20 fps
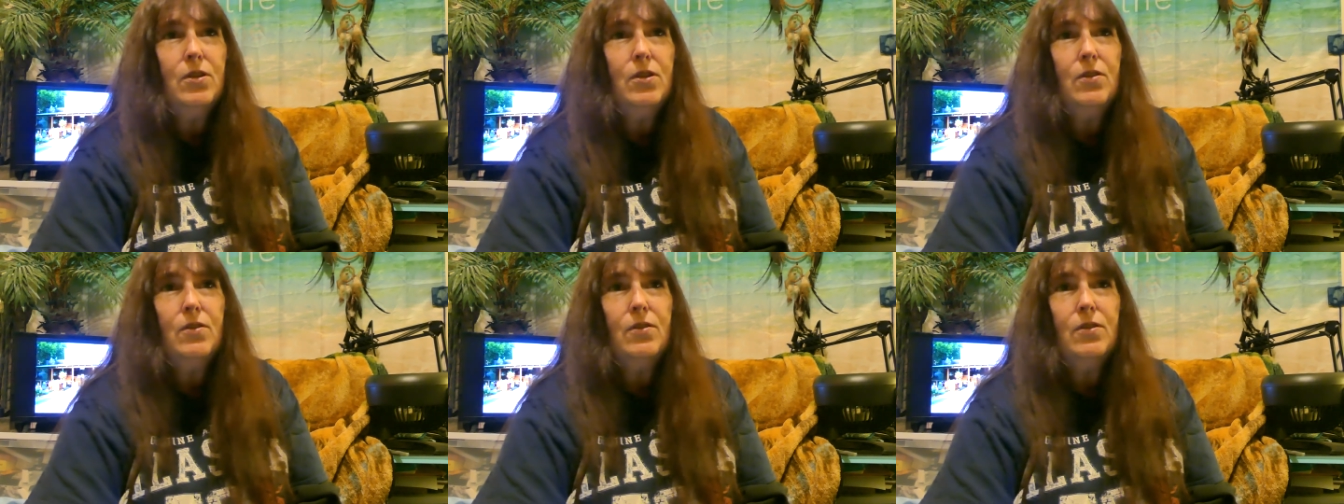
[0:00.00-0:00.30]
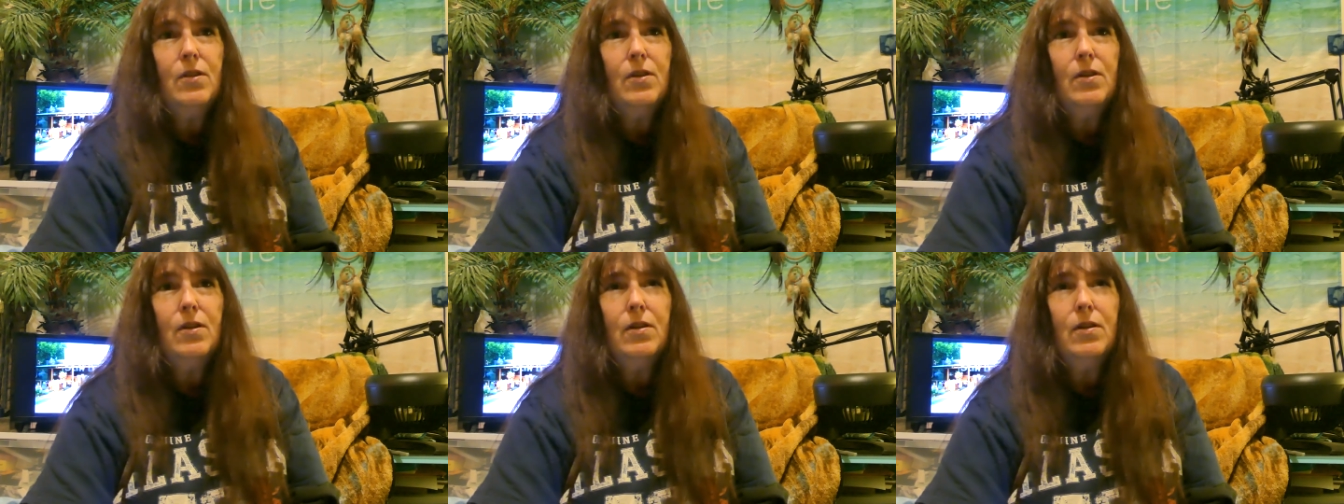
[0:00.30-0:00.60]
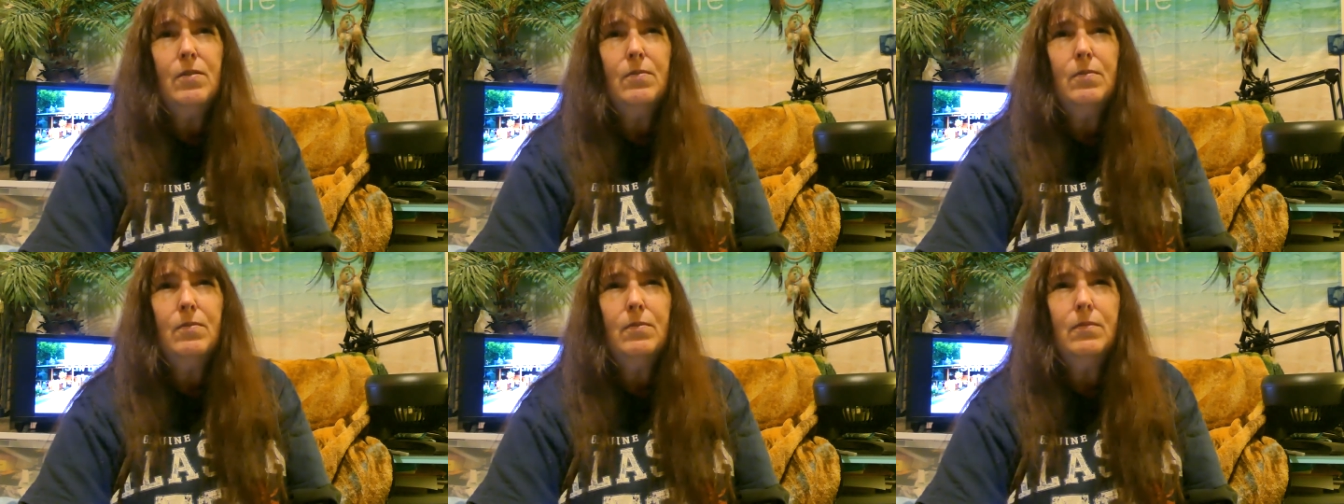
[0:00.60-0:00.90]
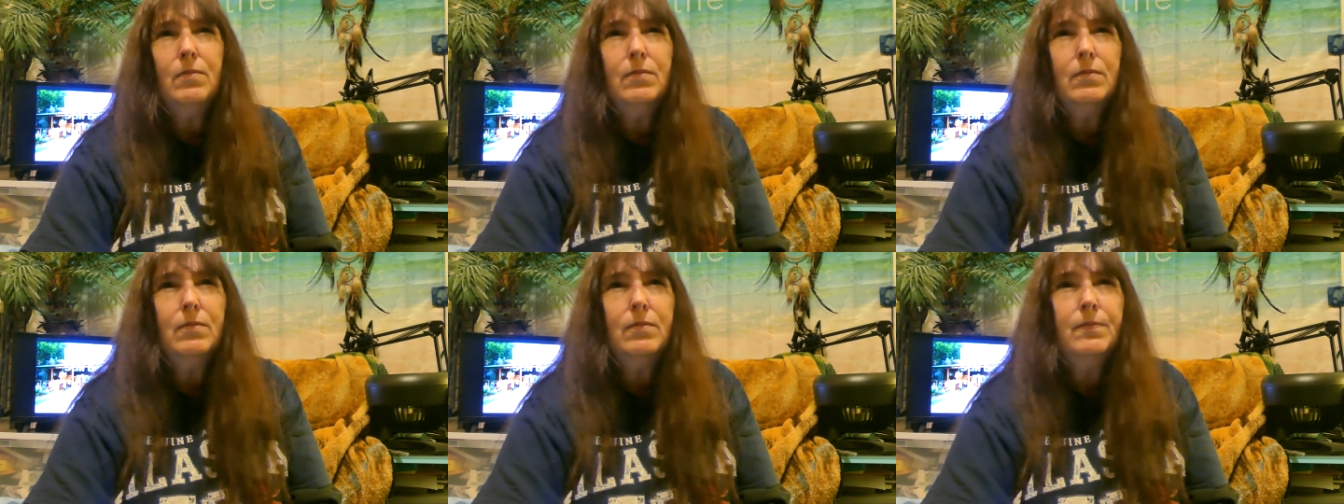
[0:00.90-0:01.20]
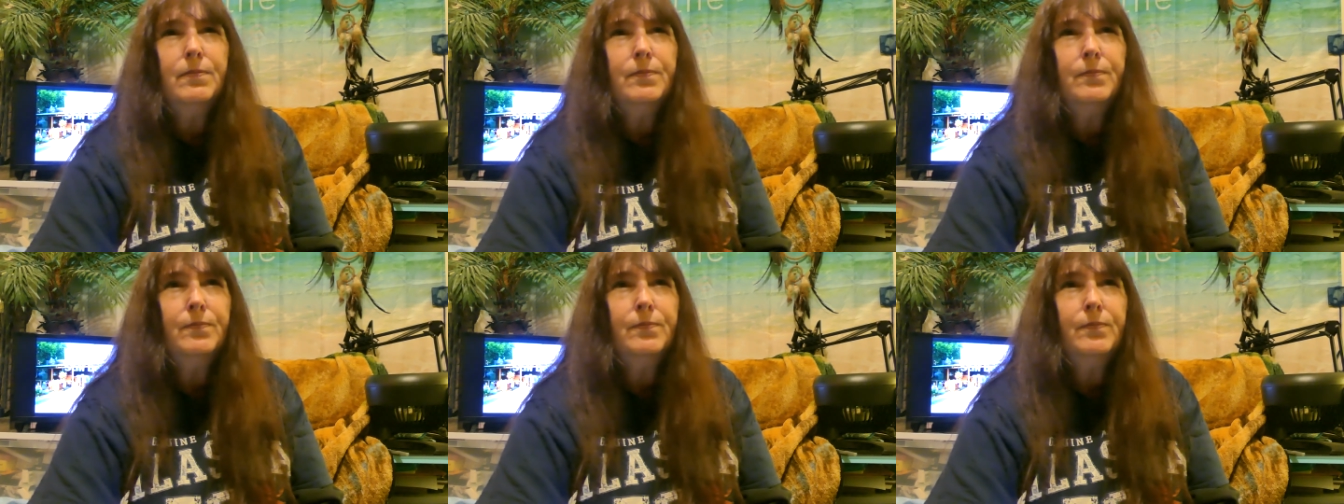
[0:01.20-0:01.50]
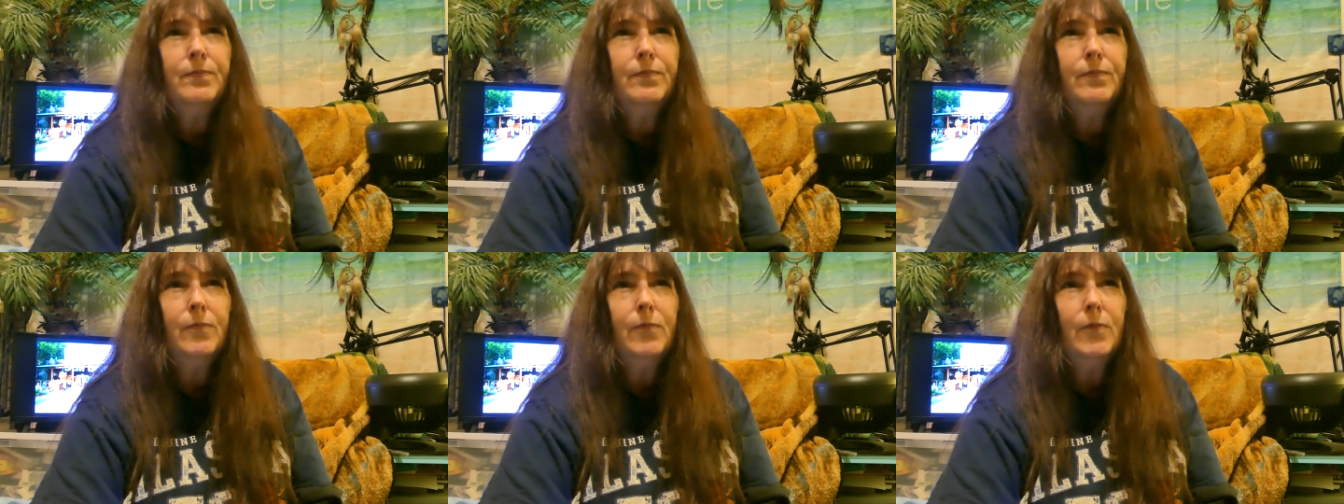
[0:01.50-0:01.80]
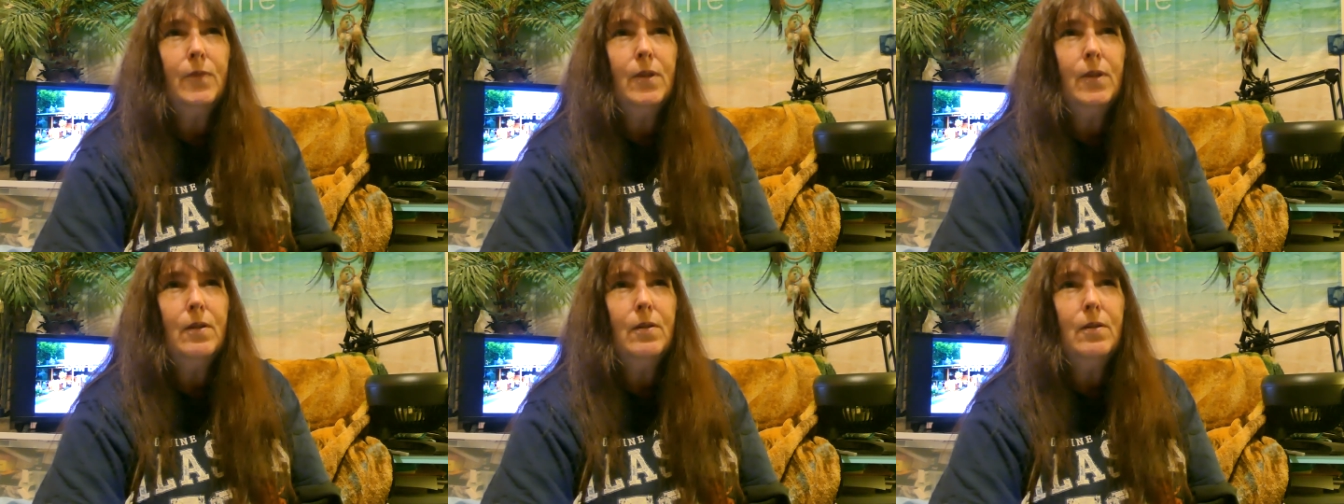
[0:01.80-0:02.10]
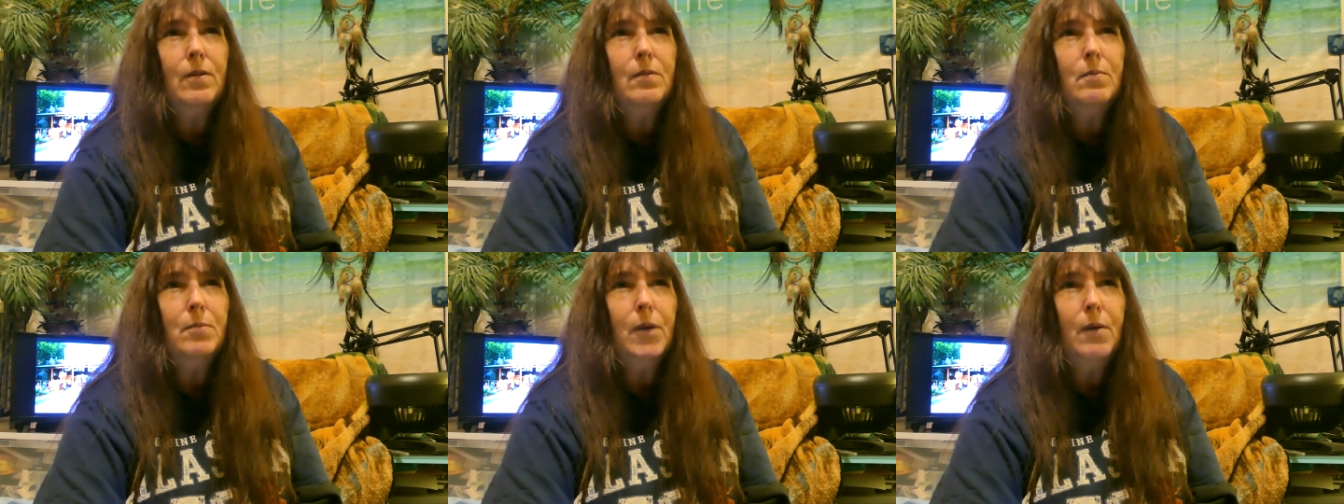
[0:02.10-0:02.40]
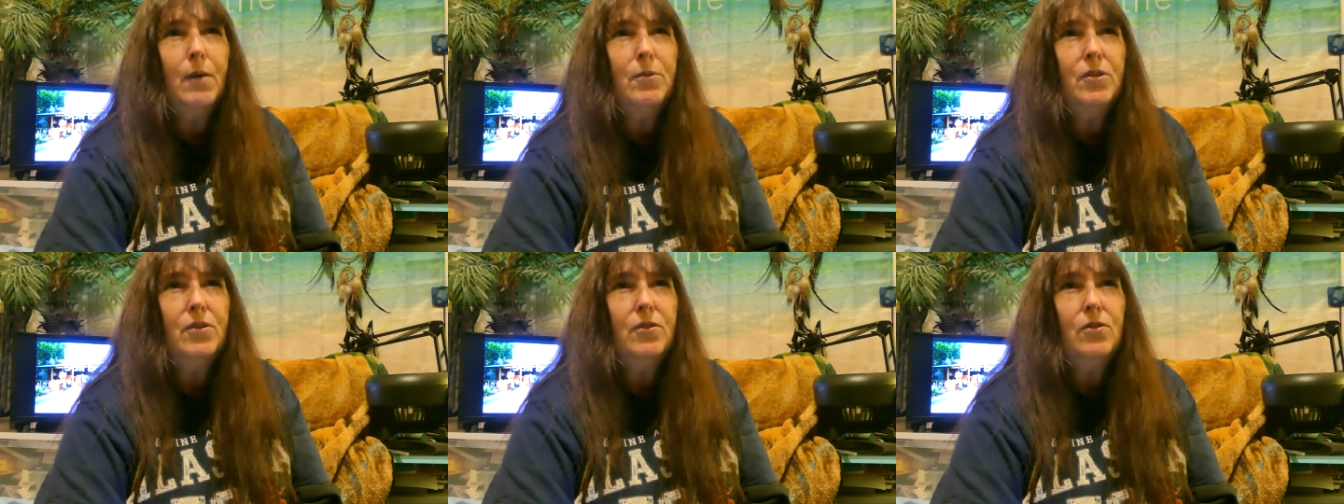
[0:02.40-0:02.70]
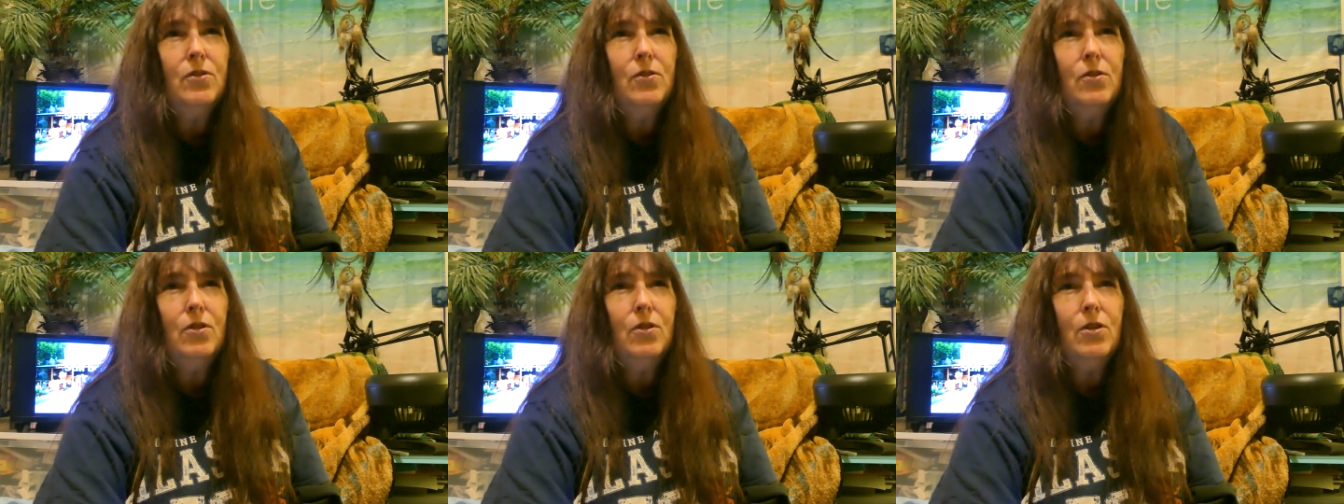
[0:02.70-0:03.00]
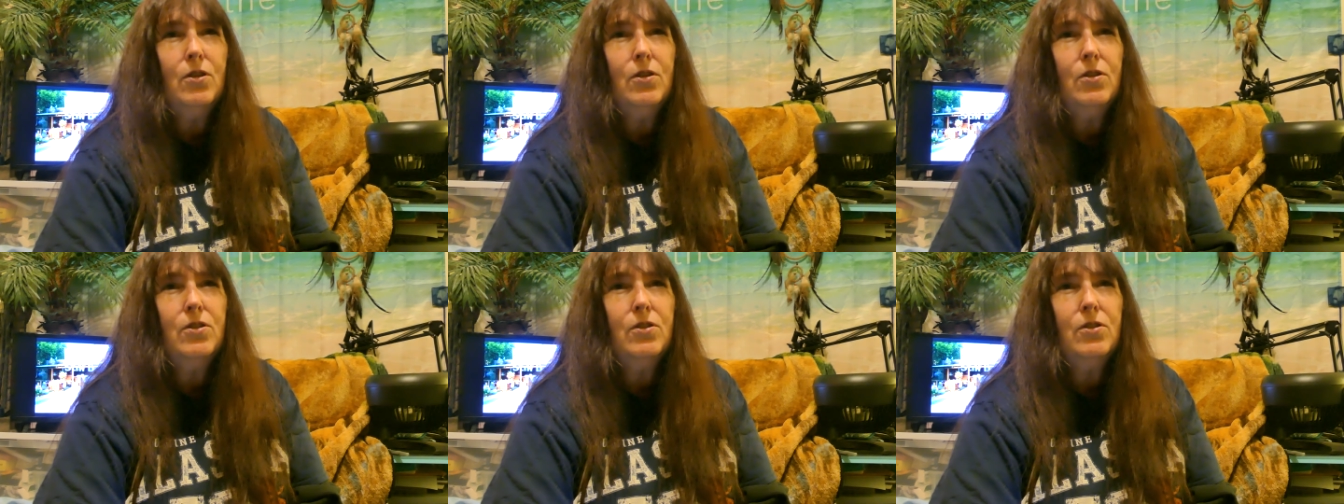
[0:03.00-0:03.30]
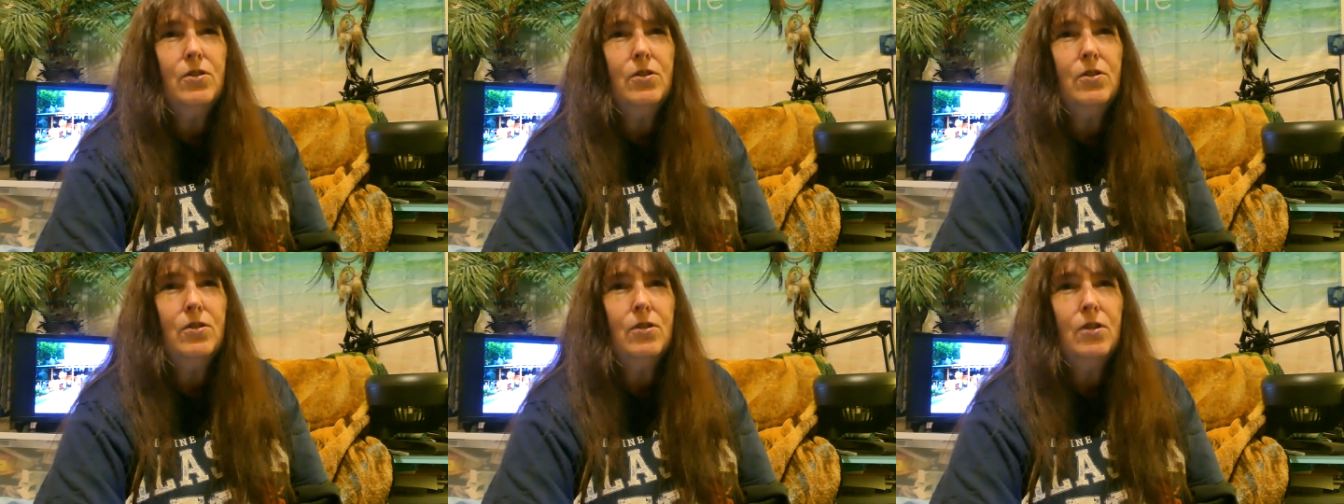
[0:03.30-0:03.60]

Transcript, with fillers: there's a, um, a Baptist church,